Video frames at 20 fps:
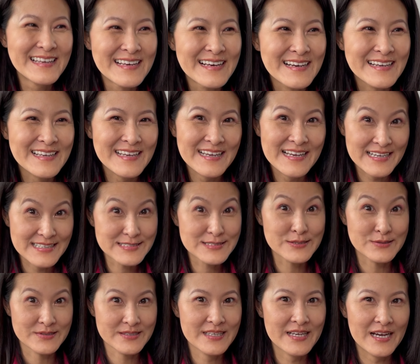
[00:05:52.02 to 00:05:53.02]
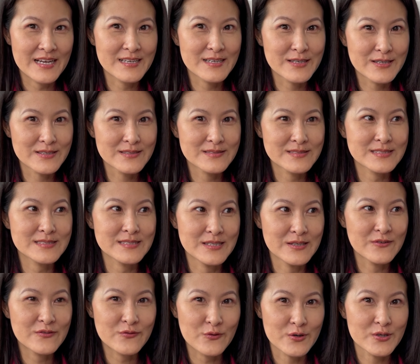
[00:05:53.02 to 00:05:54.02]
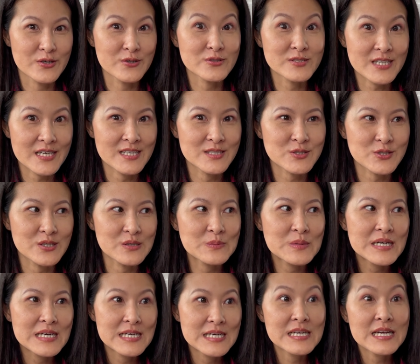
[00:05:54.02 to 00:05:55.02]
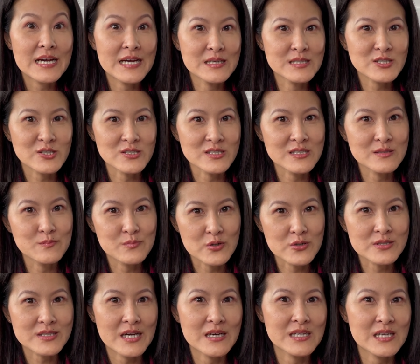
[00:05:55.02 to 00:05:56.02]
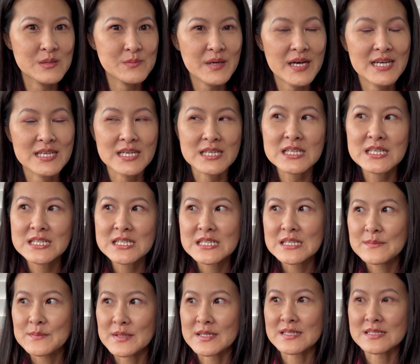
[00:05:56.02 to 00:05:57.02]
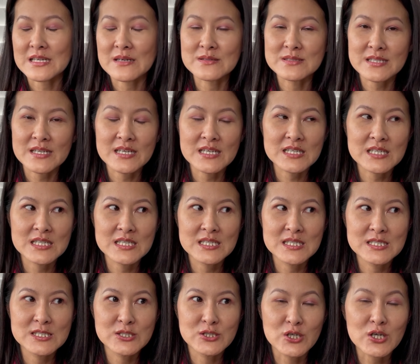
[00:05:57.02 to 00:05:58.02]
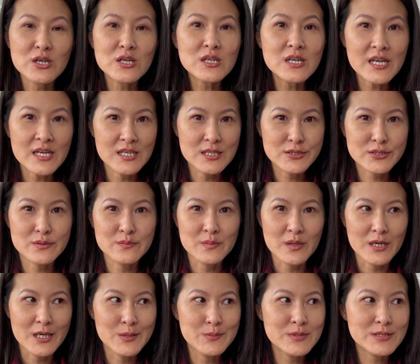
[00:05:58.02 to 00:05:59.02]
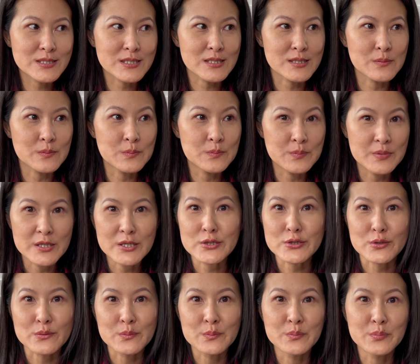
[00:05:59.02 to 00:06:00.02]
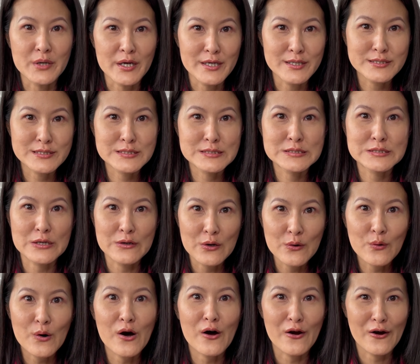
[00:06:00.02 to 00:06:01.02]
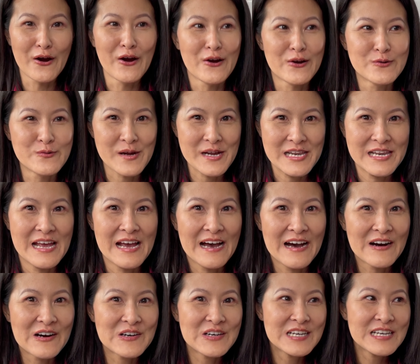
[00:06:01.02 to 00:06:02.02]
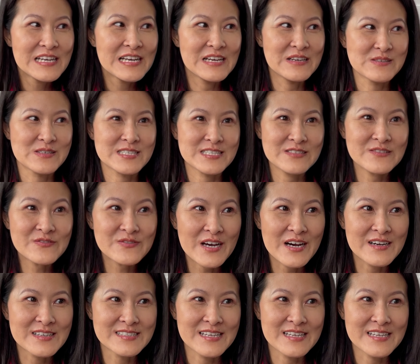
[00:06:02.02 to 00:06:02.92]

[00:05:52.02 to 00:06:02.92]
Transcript: Okay, I totally had a 4-year-old tantrum and totally broke down and panicked because I was like, your Asian mom is gonna beat your butt so hard right now if she found